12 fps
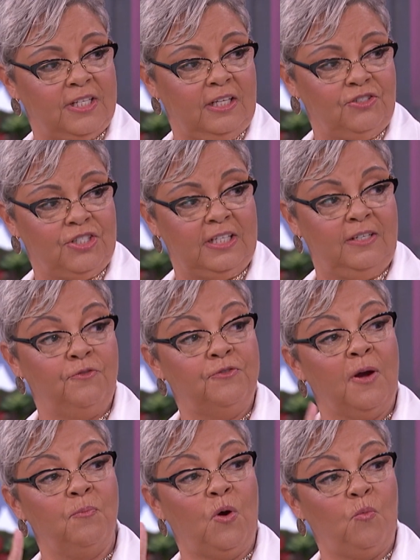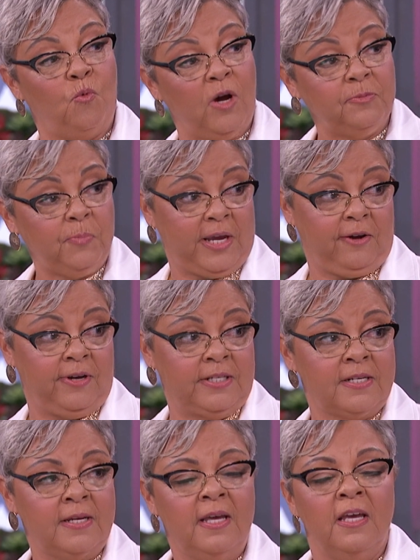cell gene from one
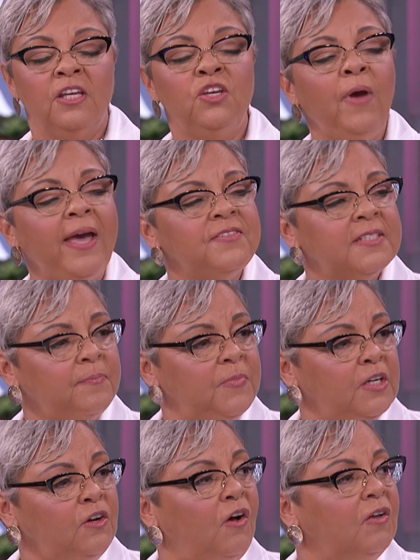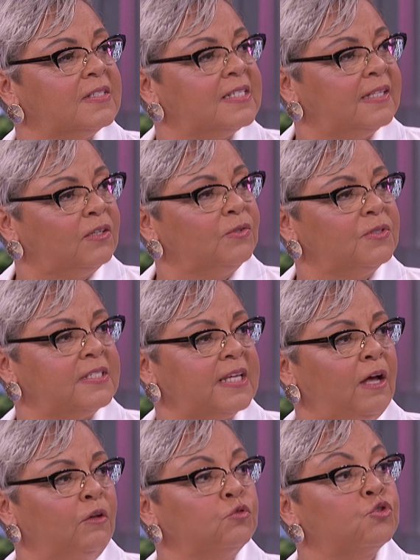parent, you have something called sickle
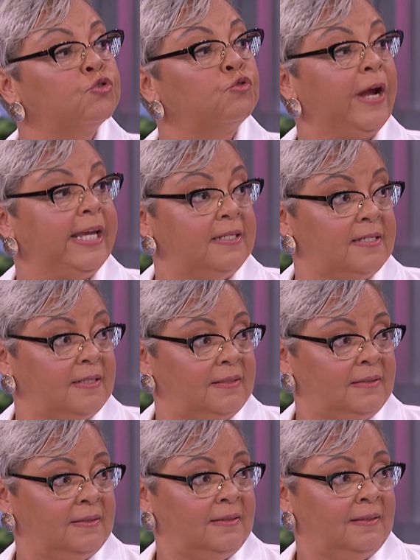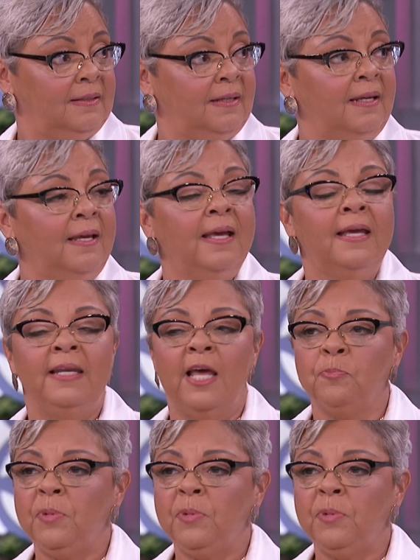cell trait. Mm-hmm. Now,